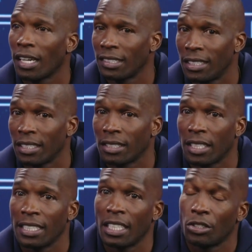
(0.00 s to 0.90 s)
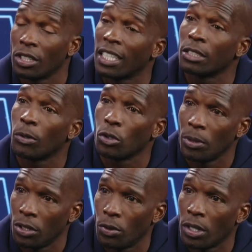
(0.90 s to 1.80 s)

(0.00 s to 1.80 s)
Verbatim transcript: He does things that you're not supposed to be doing.